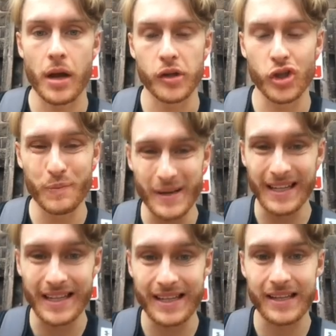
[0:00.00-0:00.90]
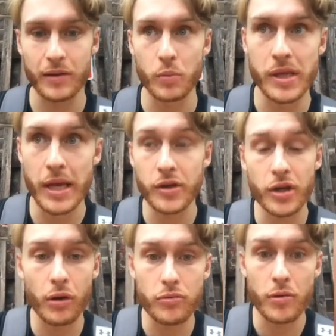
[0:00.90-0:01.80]
It's just being consistent with it.
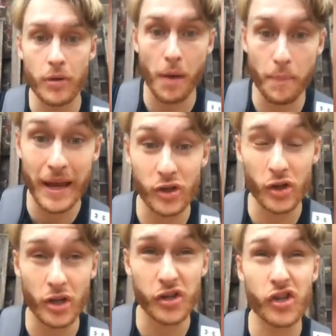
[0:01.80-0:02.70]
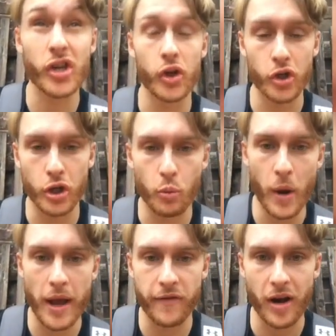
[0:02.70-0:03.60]
So pictures are such a good
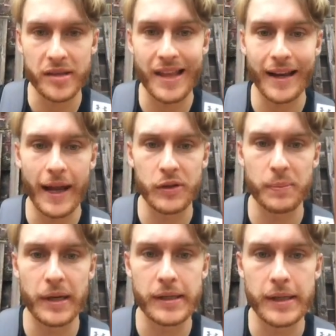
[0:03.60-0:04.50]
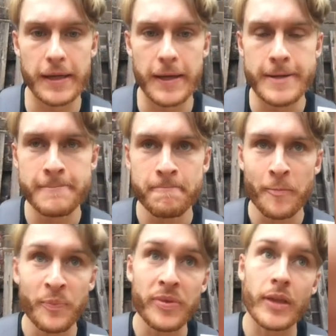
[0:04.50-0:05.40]
way of creating that accountability.
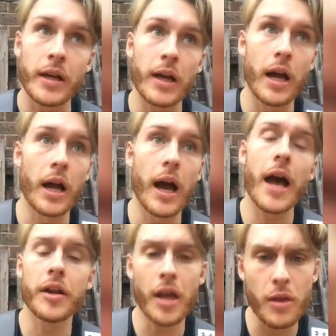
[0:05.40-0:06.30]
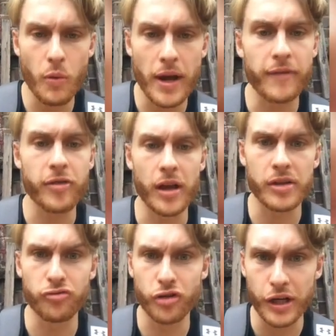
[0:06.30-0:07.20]
And another way of
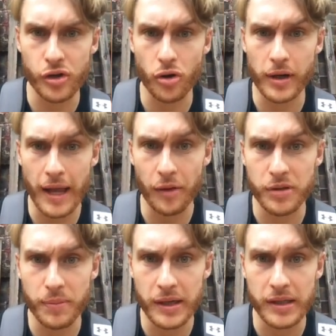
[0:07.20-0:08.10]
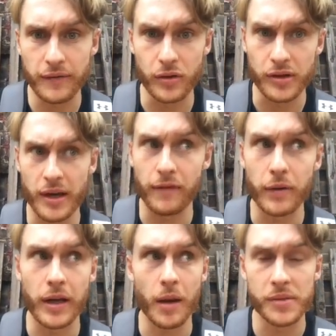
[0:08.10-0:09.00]
creating really strong accountability for yourself
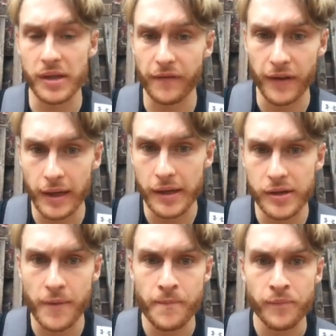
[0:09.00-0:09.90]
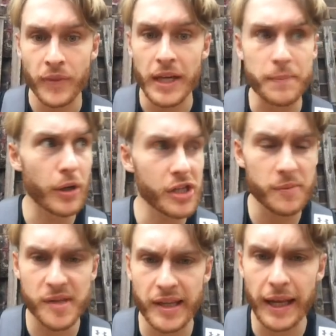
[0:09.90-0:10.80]
when it comes to your fitness is putting
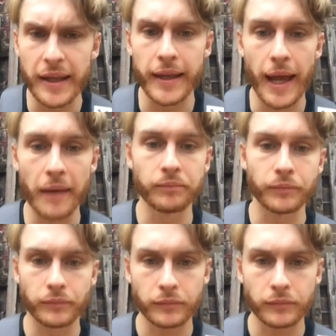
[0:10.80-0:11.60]
some skin in the game.